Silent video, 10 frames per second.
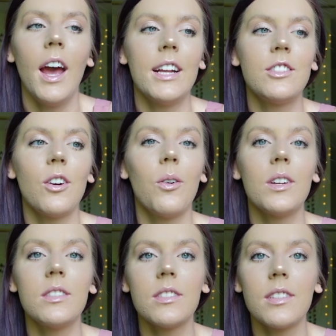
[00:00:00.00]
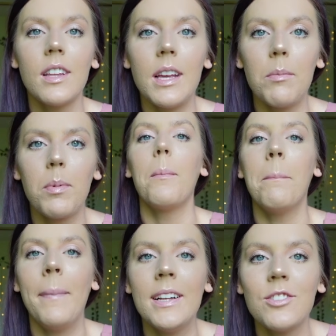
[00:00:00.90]
And so sleep,
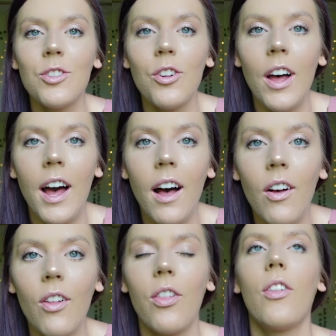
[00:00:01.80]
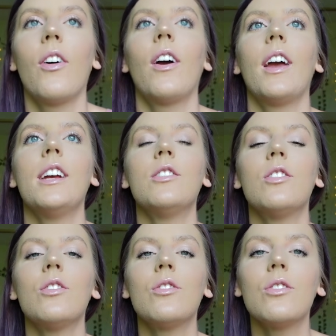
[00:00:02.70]
mental health
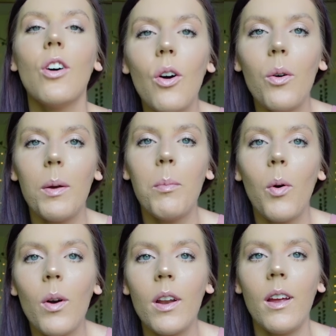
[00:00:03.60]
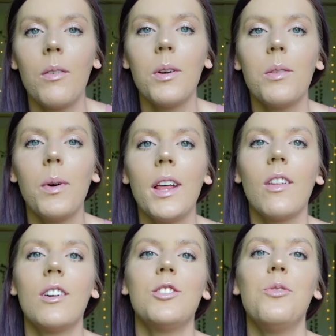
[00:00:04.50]
is so important with weight
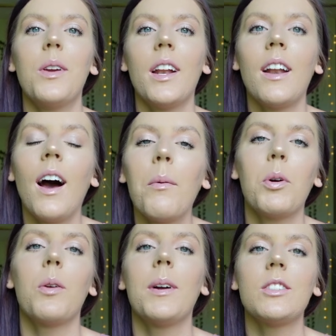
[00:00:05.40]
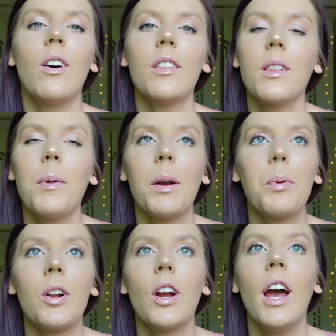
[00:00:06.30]
loss. You cannot put your mental health on the back
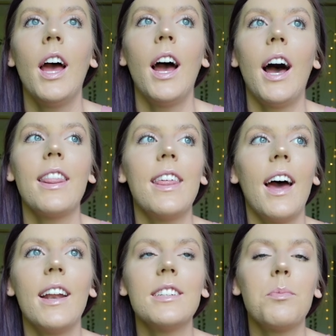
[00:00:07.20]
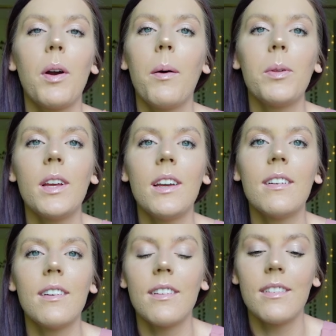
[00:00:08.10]
burner. That is
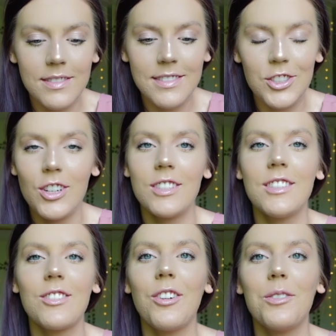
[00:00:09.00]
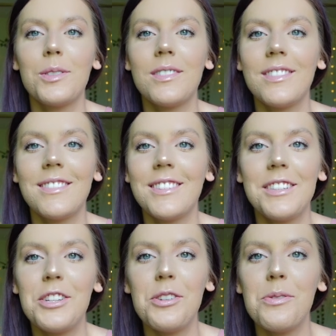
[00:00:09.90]
probably just as close
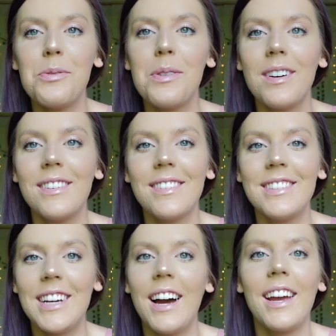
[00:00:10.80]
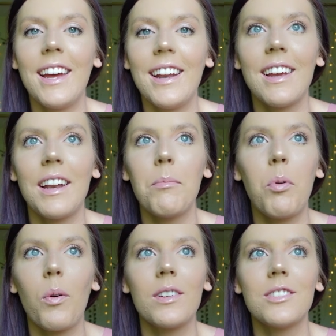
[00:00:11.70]
to diet in
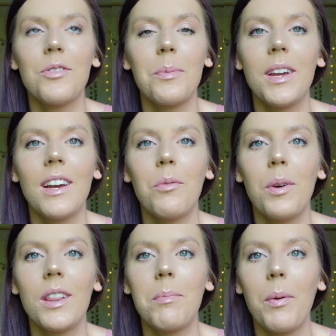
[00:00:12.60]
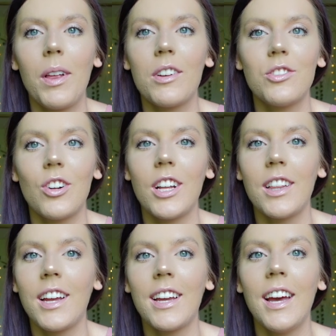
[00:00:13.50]
importance for me with my weight loss journey.
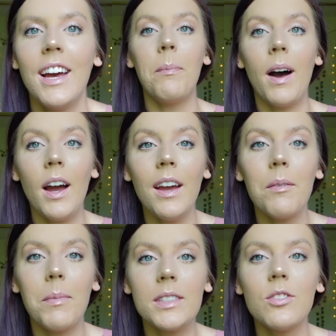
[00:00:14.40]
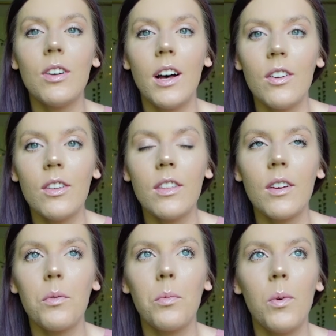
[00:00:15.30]
Like, my mental health
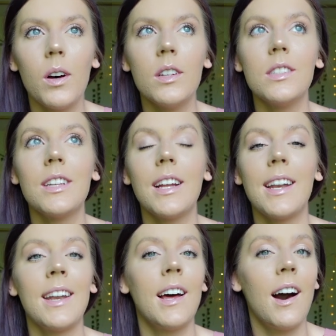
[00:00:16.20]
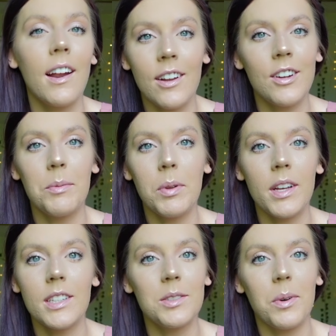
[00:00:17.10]
was not in a good
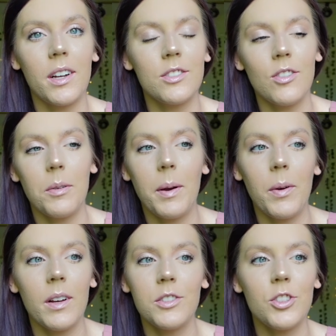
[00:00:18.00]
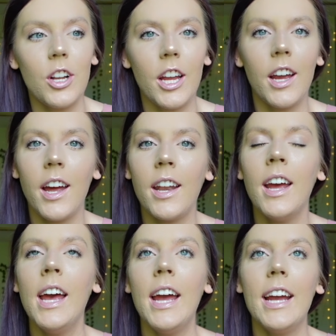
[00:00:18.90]
place when I started my weight loss journey,
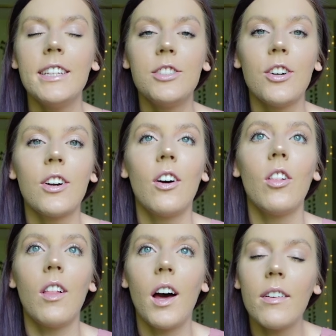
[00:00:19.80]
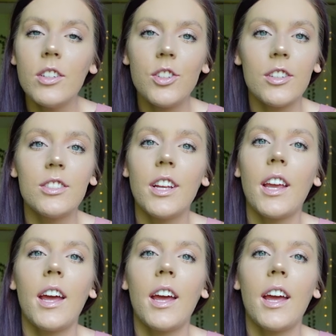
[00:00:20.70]
and it took a lot of adjusting